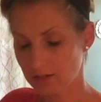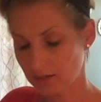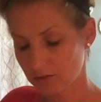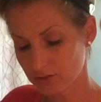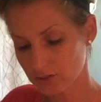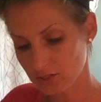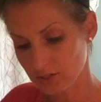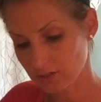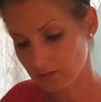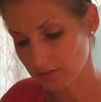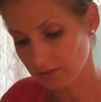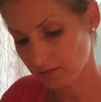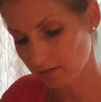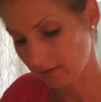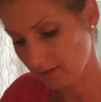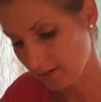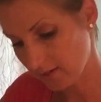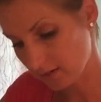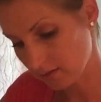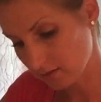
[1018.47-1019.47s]
energy
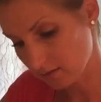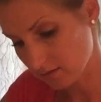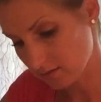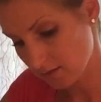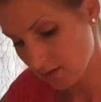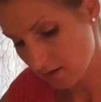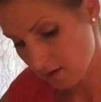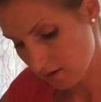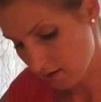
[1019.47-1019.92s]
clearings,